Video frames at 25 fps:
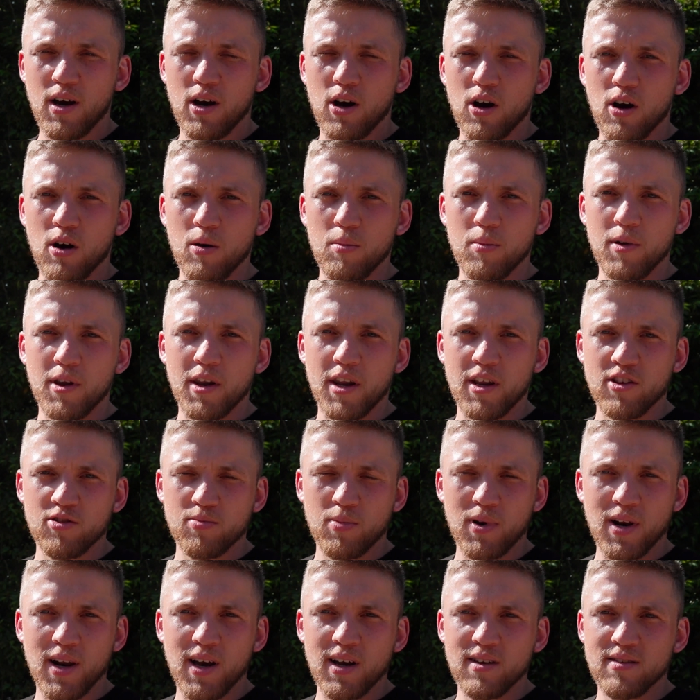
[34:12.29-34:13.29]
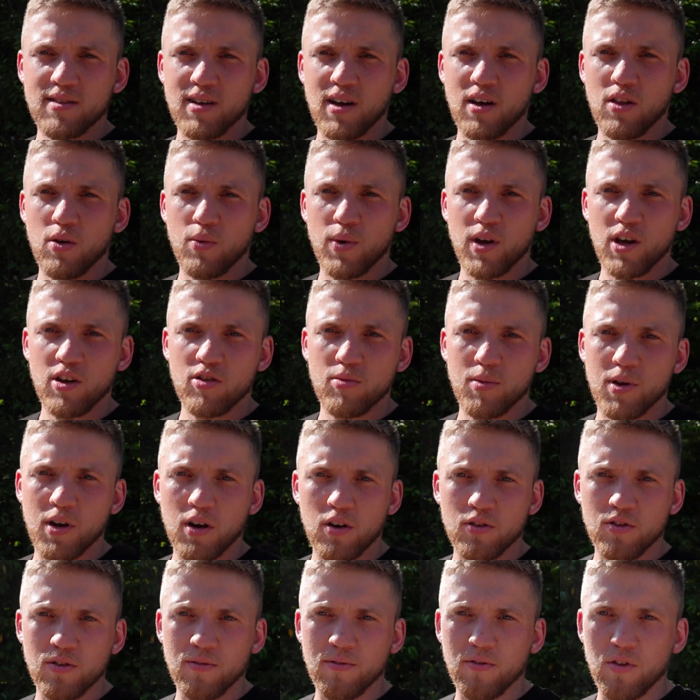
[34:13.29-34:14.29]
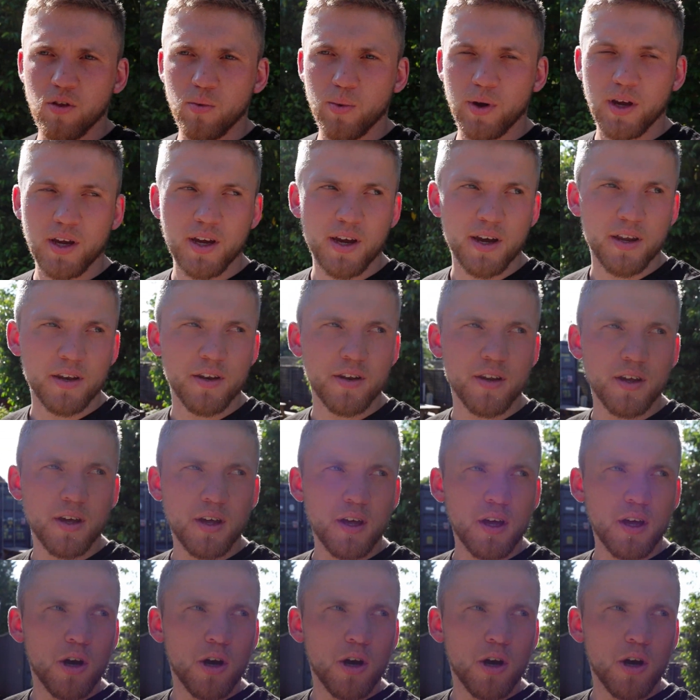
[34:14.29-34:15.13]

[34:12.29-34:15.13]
and then it's my last day of the week because I'm in London for the weekend.